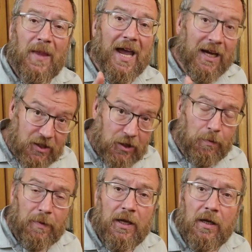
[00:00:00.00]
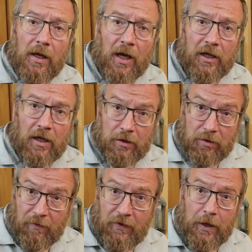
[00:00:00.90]
ask me and I'll
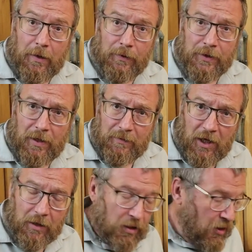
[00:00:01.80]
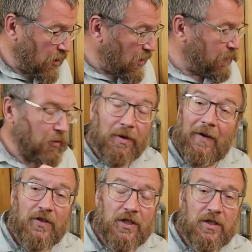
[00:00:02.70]
do a video on the subject. But
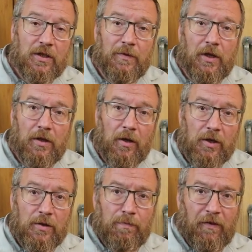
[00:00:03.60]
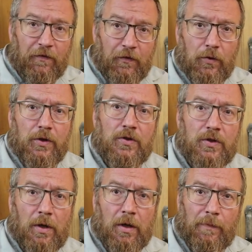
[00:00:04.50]
whatever system you use, before you
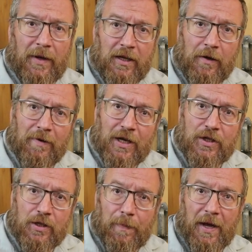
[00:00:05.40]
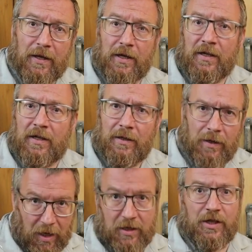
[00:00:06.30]
start making rashers of bacon,
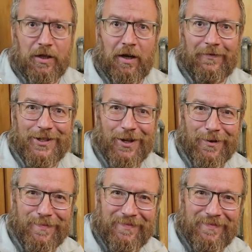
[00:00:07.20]
get your knife sharp.